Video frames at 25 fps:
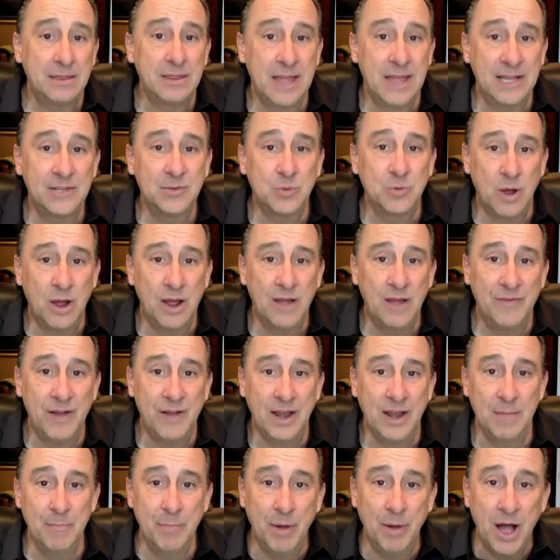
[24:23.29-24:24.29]
and that's why I
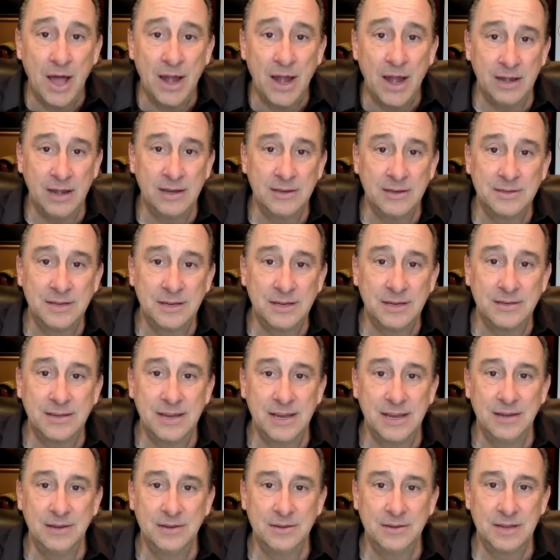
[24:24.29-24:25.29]
finally bought it in
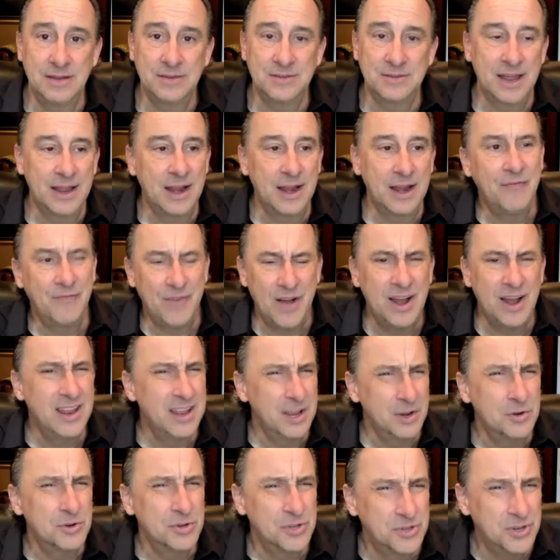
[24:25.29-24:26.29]
16 because I was like I finally
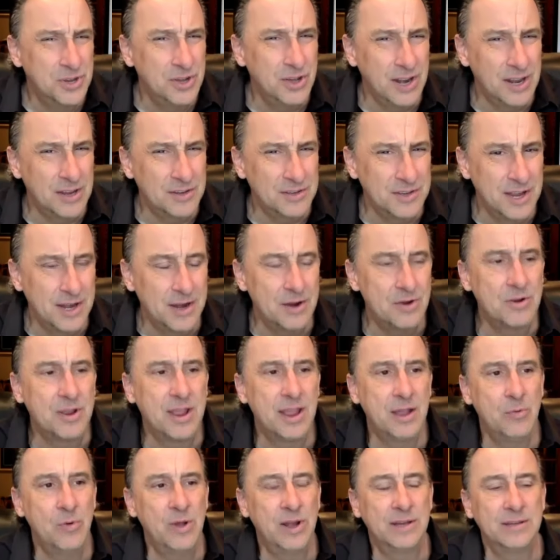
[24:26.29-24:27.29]
understood. I was like,
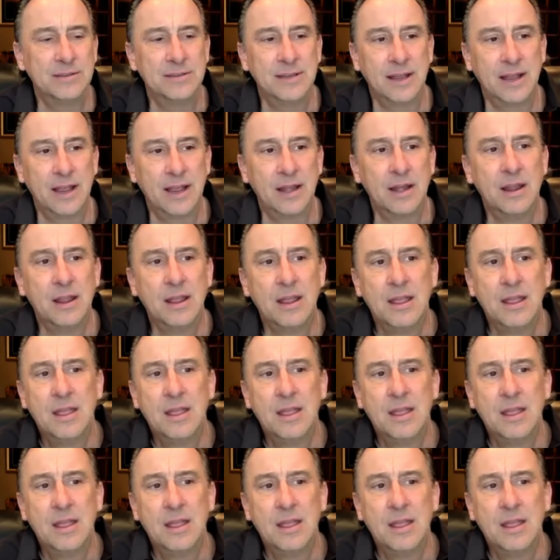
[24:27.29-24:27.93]
okay, wait a second.